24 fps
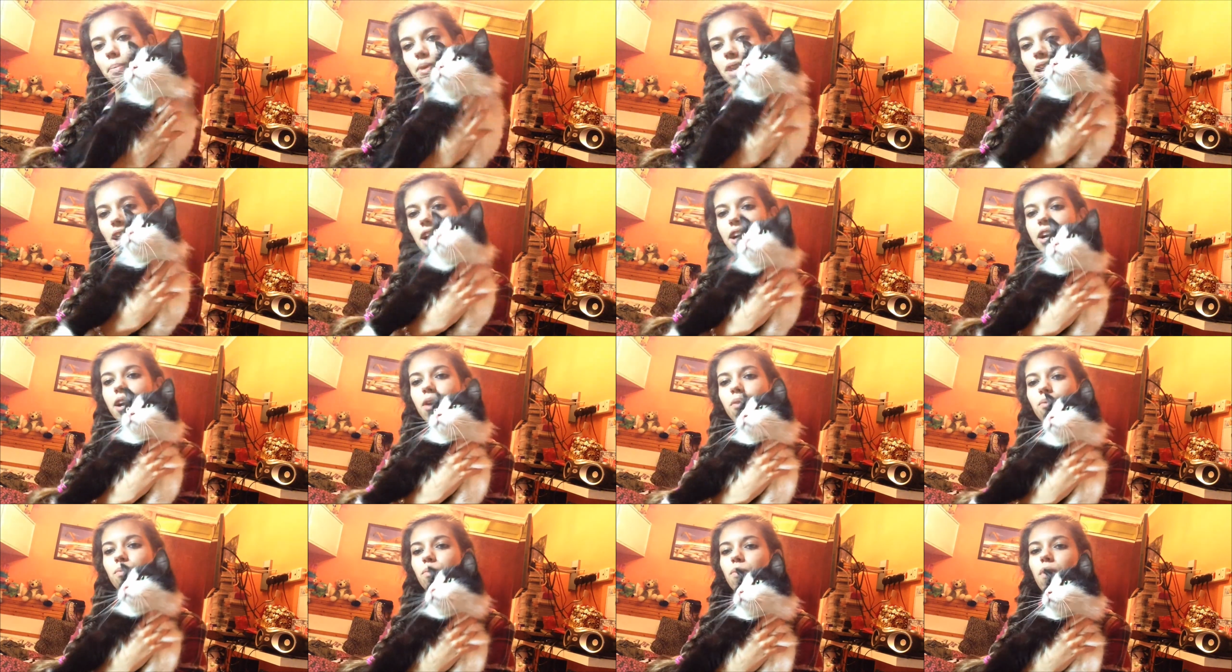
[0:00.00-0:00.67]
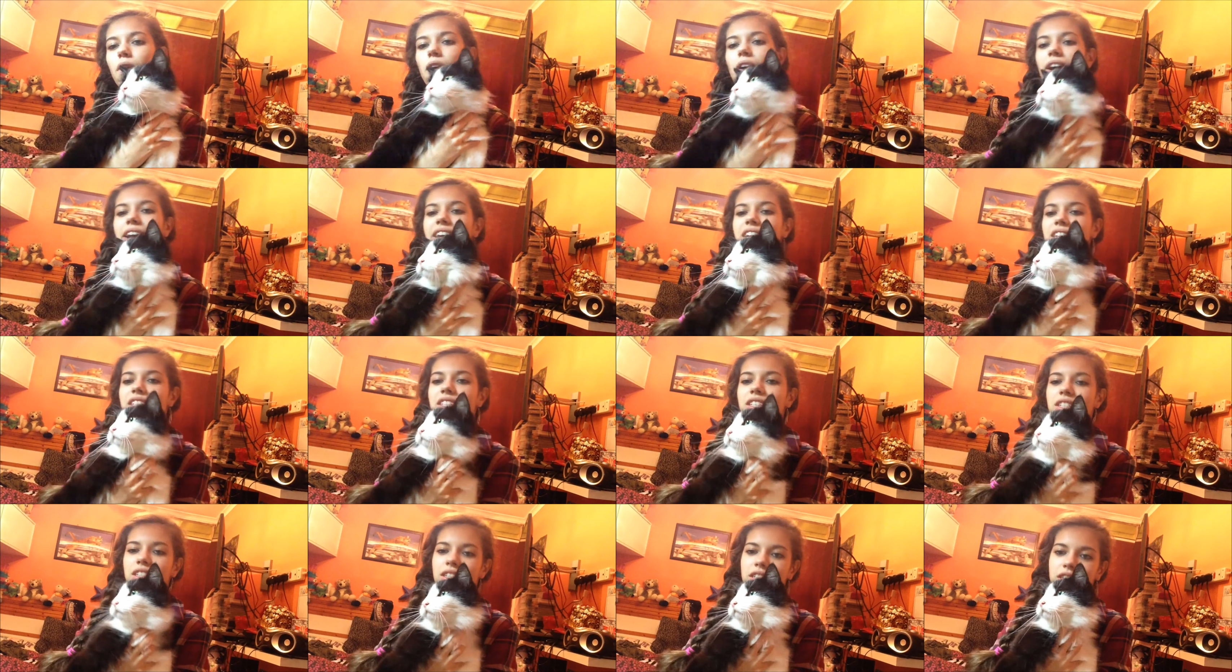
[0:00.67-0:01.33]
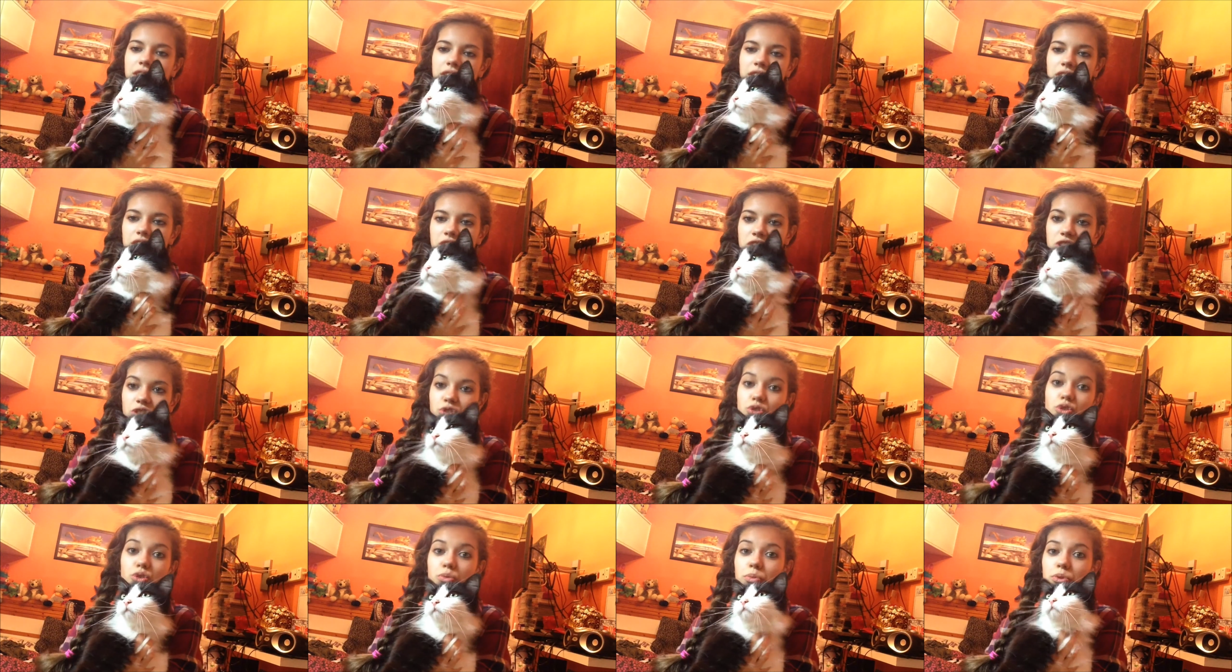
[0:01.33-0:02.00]
black and white
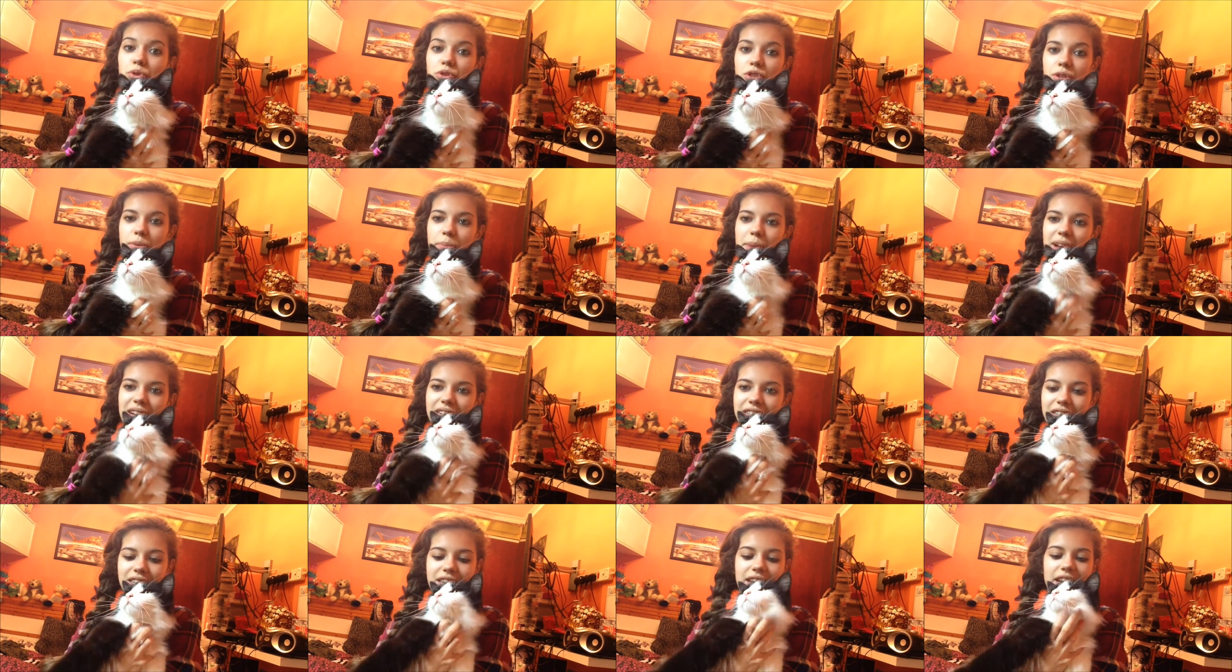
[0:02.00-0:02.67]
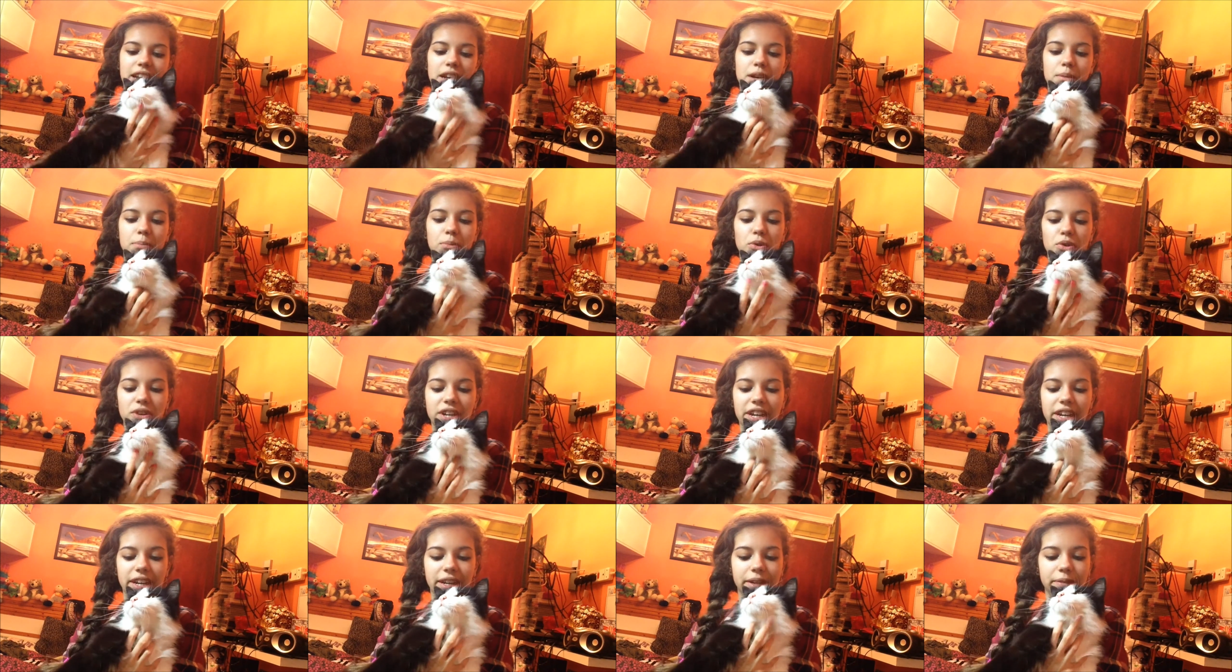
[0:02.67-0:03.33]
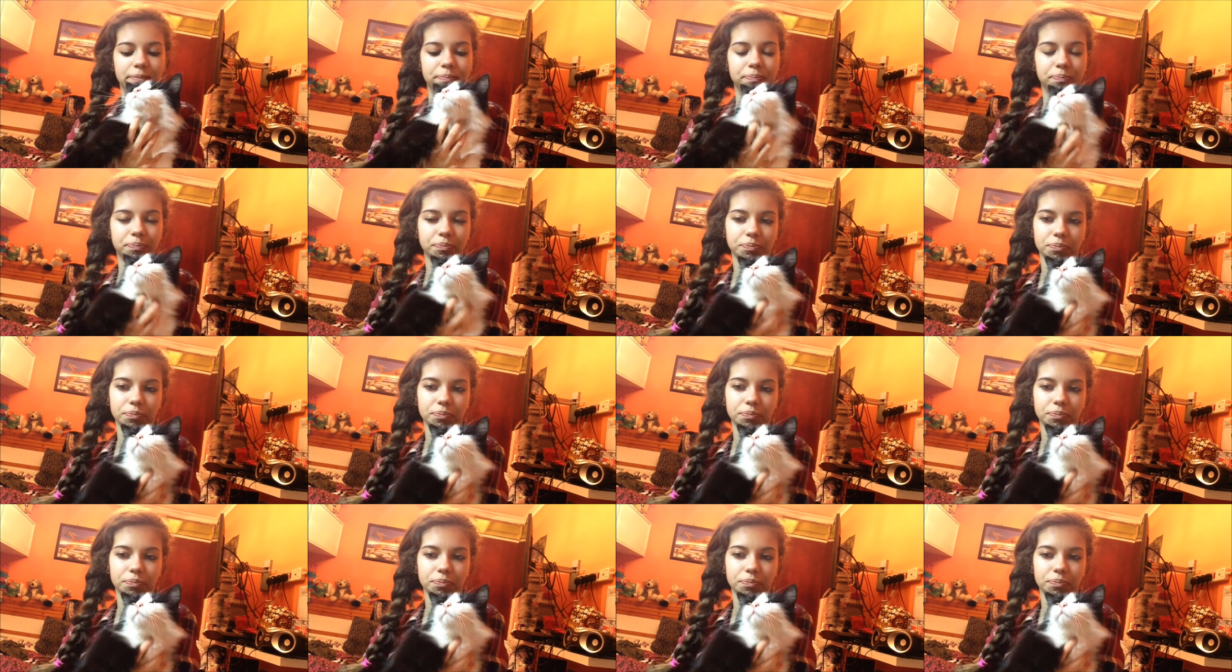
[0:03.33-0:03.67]
normal domestic moggy.